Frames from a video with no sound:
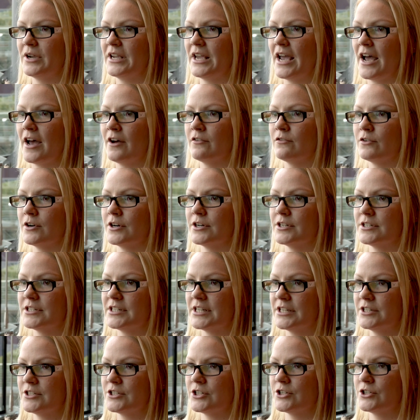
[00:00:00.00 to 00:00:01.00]
we have our
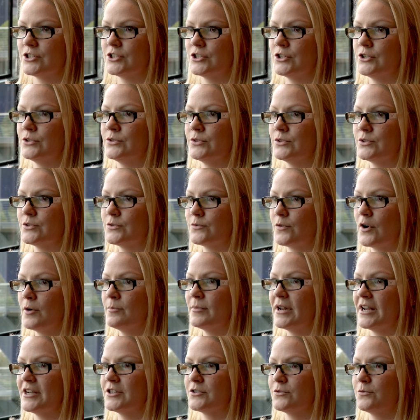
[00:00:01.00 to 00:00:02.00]
6 year students
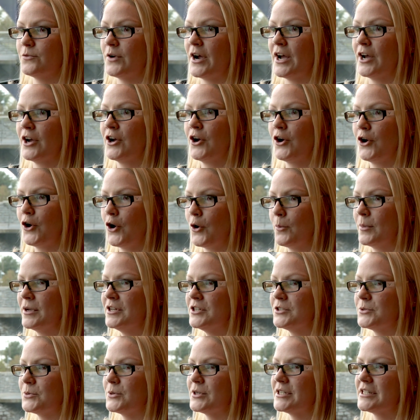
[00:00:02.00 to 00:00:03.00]
from Letter Frac come
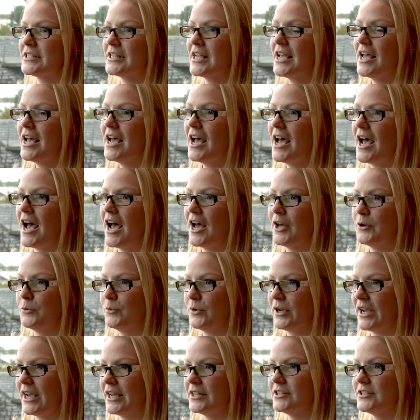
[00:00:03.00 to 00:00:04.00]
into us and
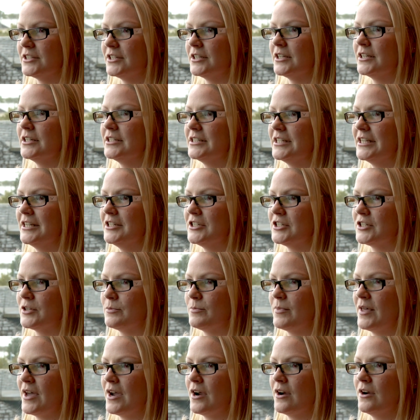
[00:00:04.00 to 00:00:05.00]
we get to teach
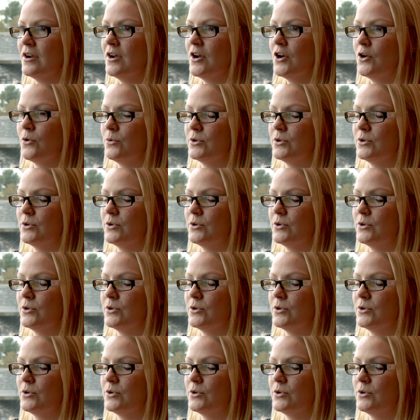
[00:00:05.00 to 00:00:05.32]
them there,